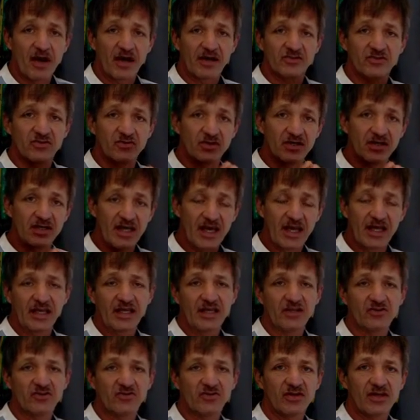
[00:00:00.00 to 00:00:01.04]
price, you can get
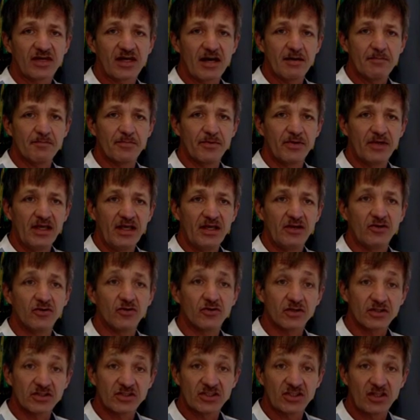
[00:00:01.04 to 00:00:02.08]
into the company,
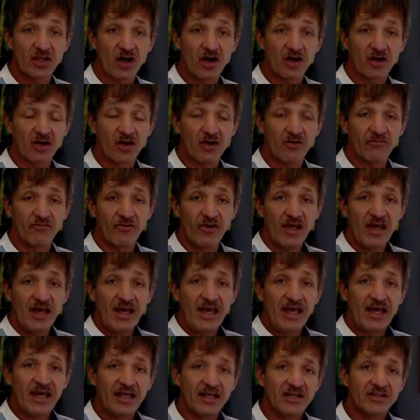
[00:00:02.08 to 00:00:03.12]
you can start off.
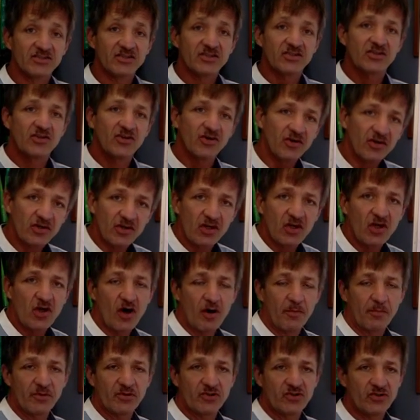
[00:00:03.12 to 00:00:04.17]
It is a turnkey
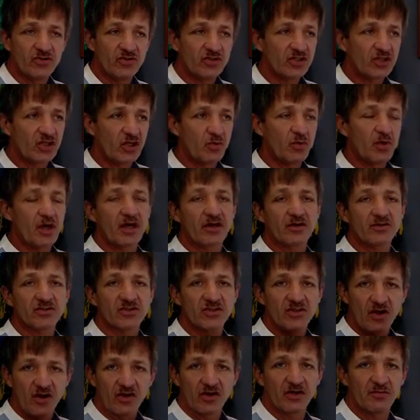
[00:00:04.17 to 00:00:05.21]
opportunity where you can
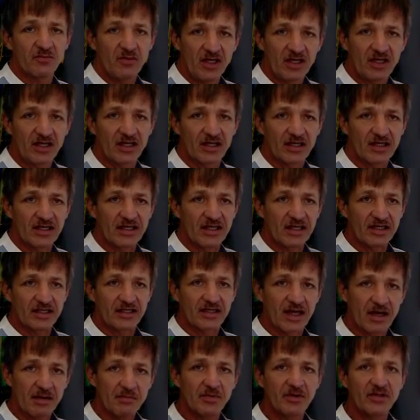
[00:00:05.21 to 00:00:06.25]
start immediately.
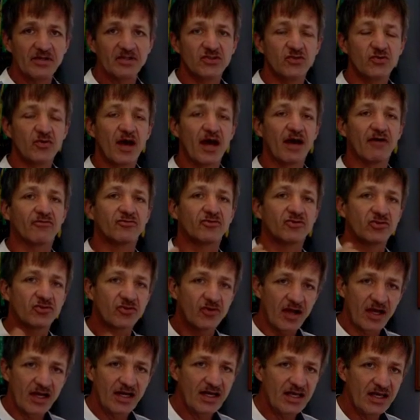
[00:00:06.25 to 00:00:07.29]
Companies do have
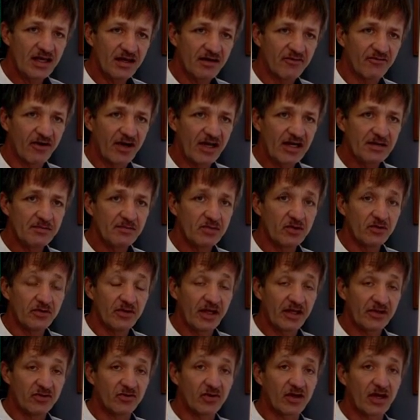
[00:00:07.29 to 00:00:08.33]
training available
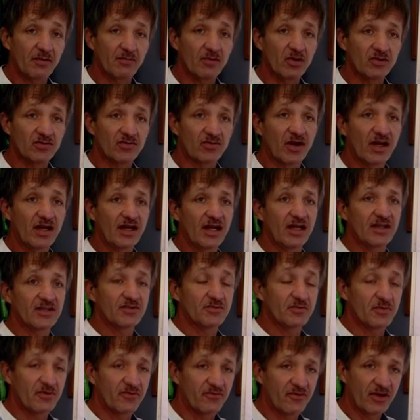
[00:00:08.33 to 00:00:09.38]
that you can be trained as
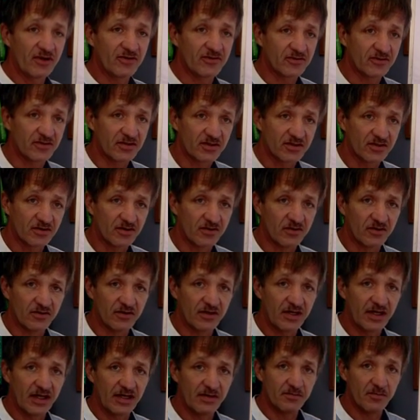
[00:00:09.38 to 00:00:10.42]
a
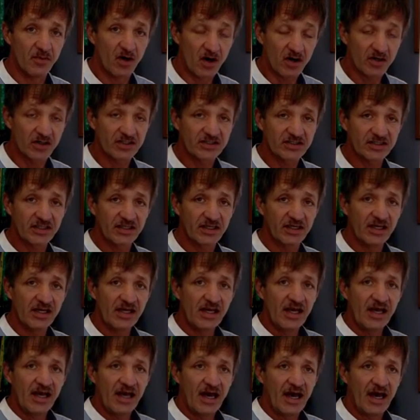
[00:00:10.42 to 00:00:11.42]
professional marketer.